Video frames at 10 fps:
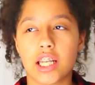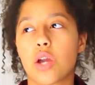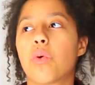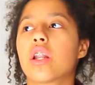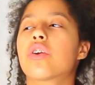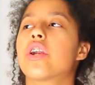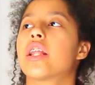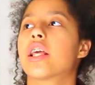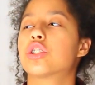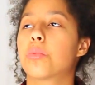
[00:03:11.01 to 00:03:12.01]
and I want to
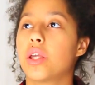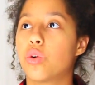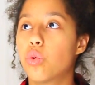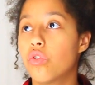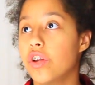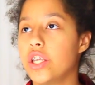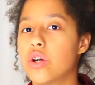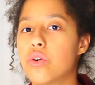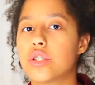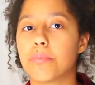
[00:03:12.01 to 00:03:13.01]
create like so many cool
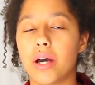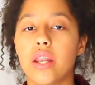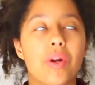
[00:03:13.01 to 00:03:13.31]
videos but